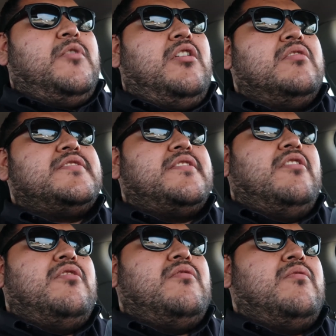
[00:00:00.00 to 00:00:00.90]

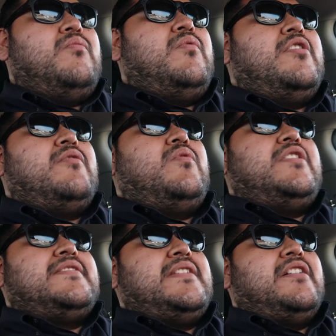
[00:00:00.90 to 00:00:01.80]
Also, what
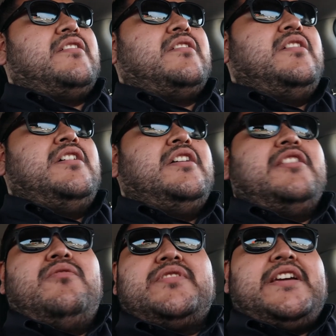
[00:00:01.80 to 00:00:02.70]
was there?
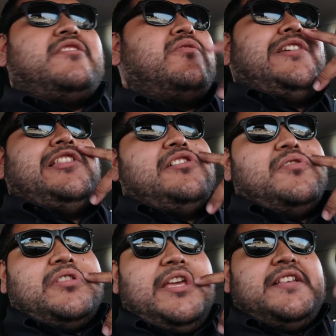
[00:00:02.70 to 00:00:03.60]
There was like 3
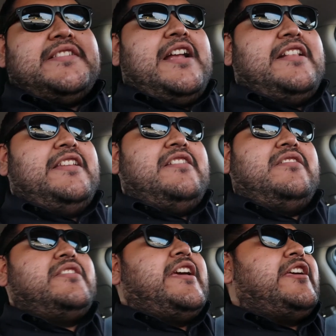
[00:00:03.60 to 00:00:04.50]
little things that I needed
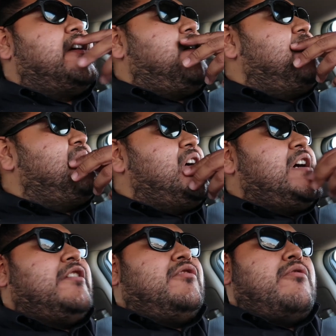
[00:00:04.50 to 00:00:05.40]
to take care of.
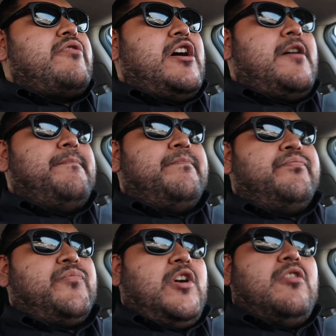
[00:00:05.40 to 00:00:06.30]
Doorknob.
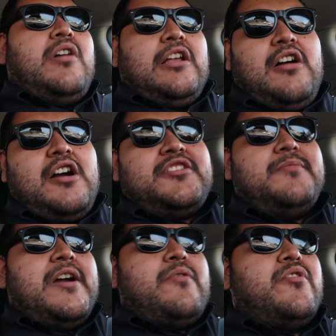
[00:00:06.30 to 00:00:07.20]
Oh, a lock to
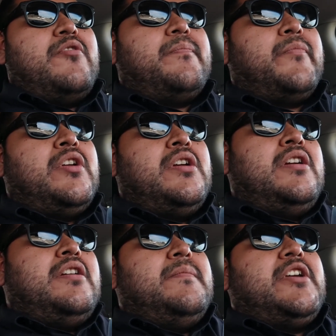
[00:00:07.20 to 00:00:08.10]
my room,
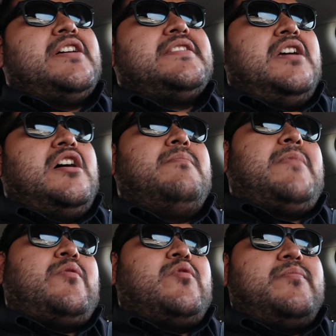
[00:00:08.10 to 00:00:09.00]
because
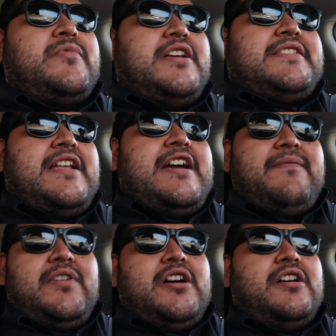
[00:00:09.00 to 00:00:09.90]
my room doesn't
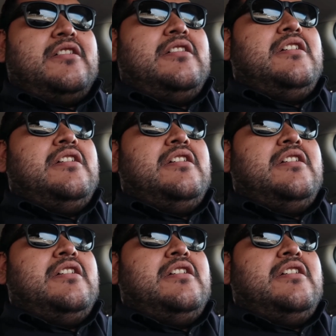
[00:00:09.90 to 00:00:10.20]
have a.